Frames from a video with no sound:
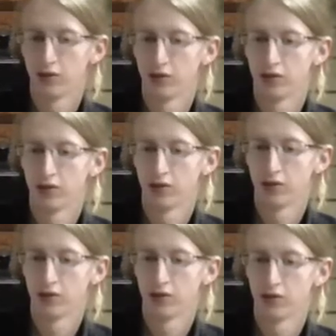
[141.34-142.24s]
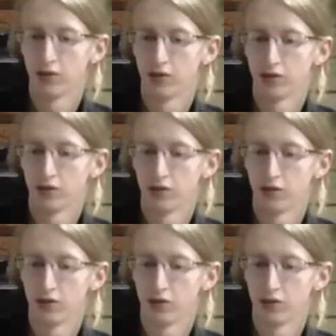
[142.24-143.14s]

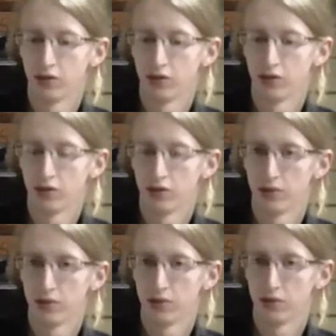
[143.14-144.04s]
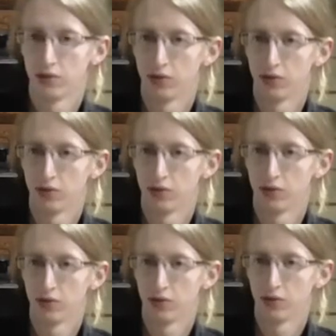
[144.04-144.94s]

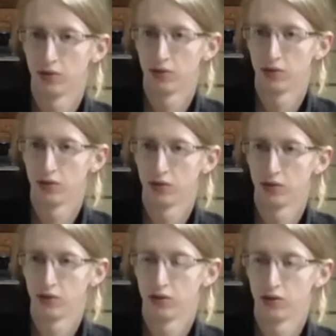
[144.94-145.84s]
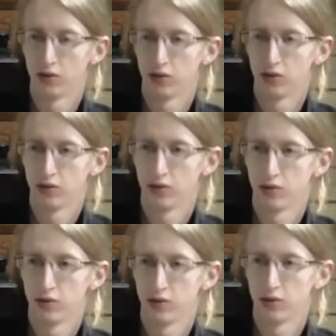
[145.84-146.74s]

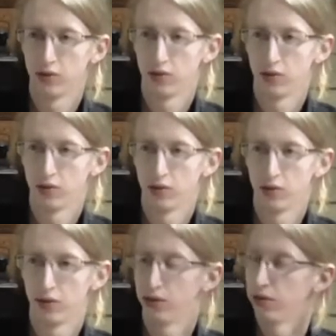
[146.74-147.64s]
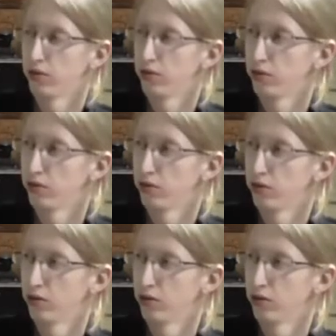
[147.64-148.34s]
(silent)